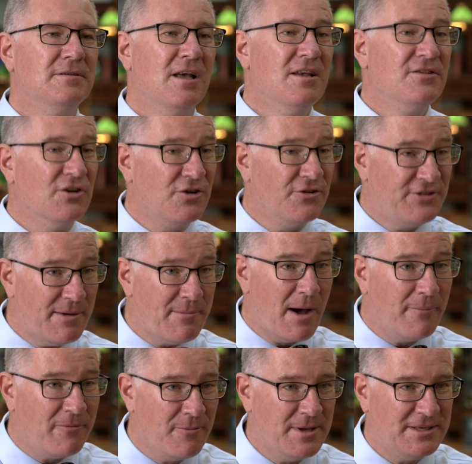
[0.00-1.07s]
So to sum
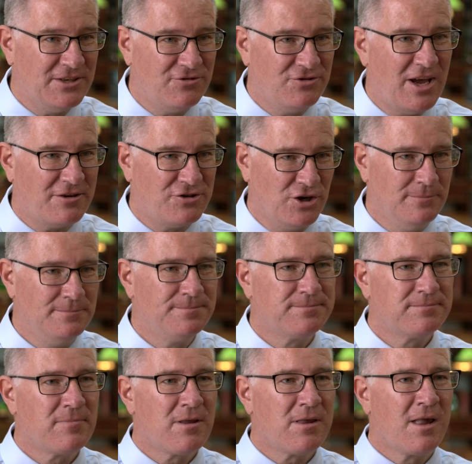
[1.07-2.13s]
up from this introduction,
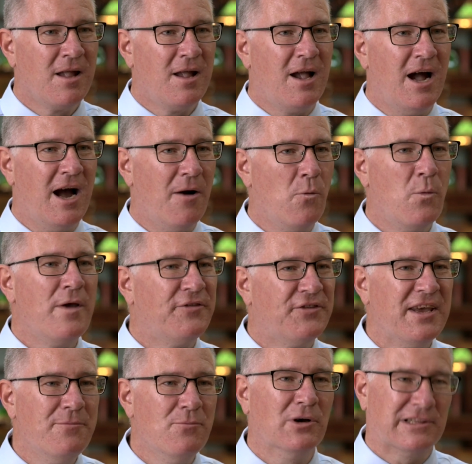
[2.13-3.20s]
we've
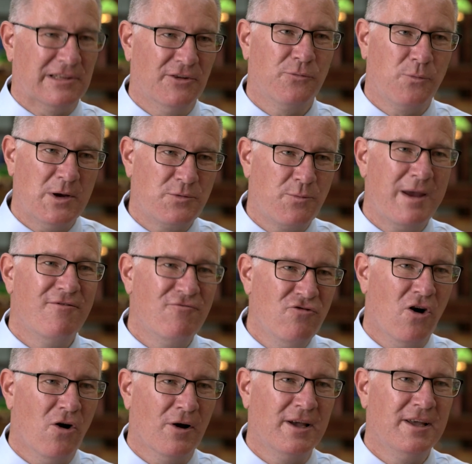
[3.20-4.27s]
seen models which went
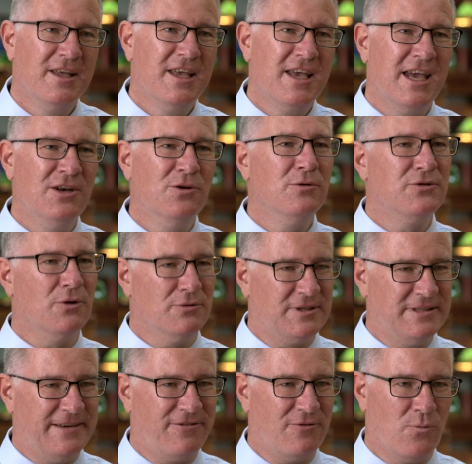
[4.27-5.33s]
wrong in all sorts
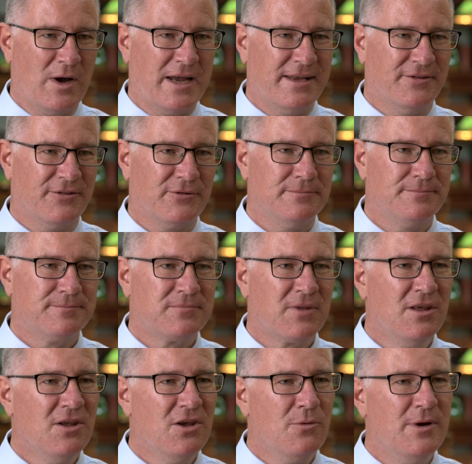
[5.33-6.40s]
of different ways.
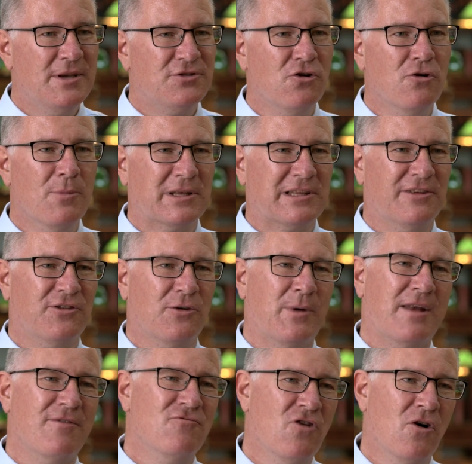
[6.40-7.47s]
We saw models that
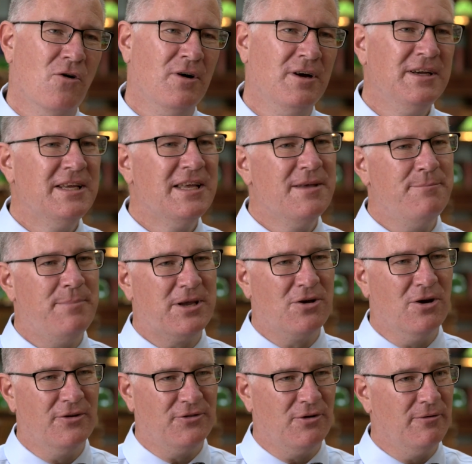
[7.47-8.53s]
went wrong
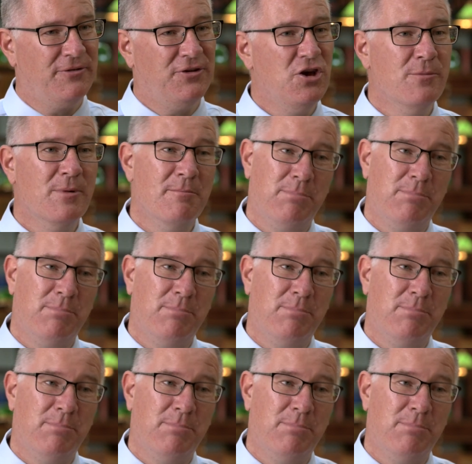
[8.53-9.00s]
because of human